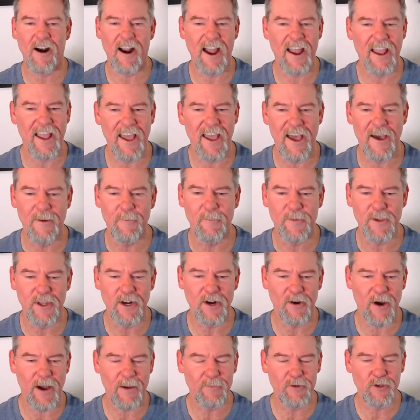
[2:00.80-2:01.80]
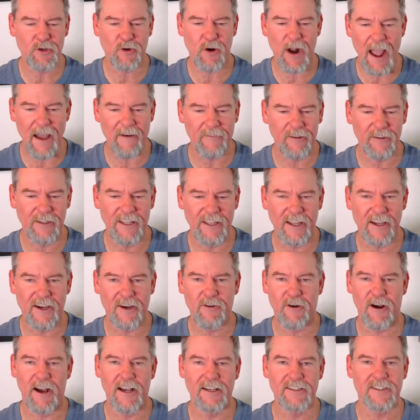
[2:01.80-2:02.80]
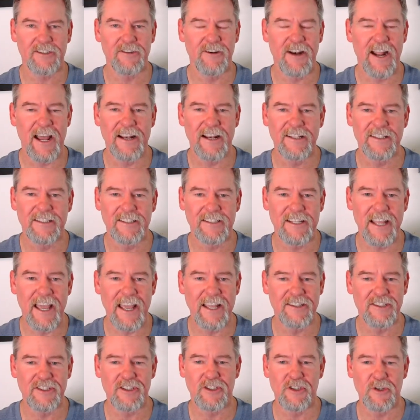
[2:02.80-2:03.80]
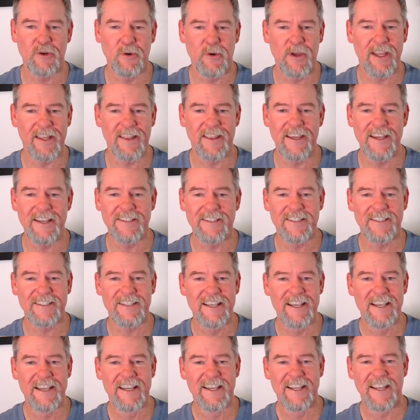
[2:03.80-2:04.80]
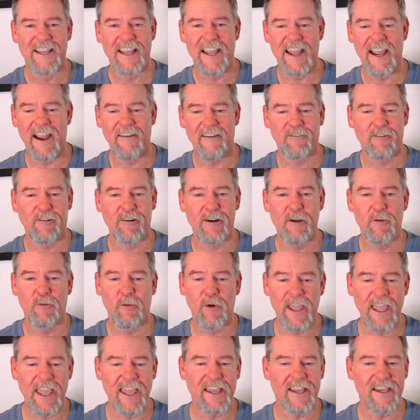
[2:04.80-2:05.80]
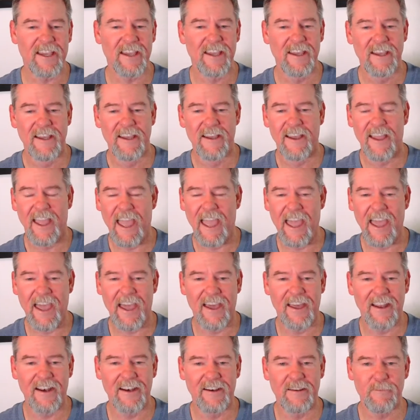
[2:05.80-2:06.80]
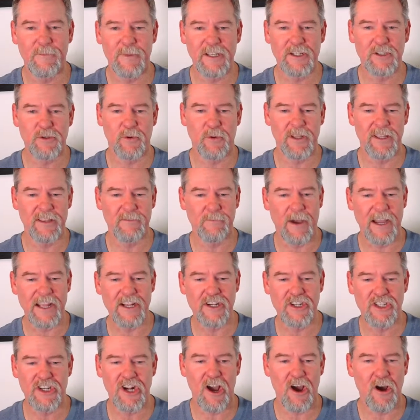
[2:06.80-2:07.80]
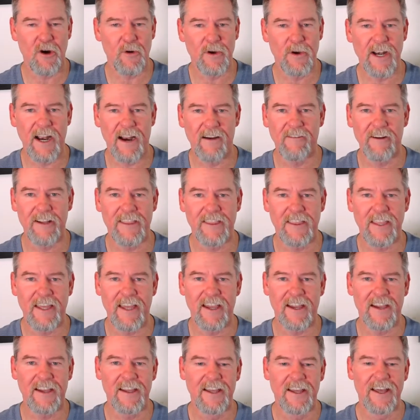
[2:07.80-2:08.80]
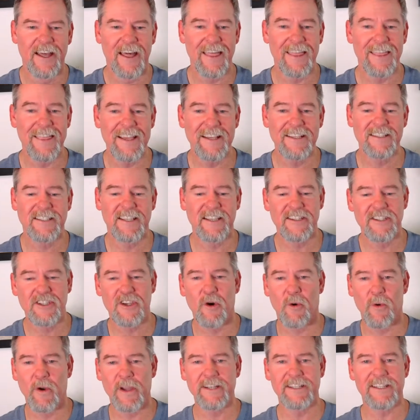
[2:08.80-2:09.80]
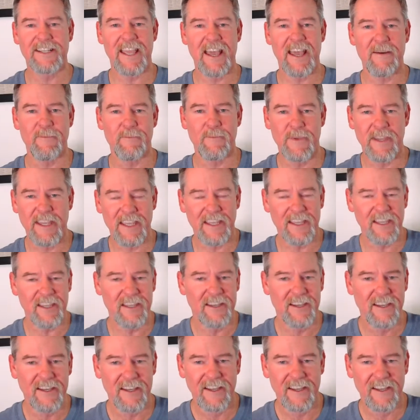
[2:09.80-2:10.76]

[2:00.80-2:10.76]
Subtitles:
I am, I'm traveling across the United States doing this every week. And between my show and everything, this is going to get me,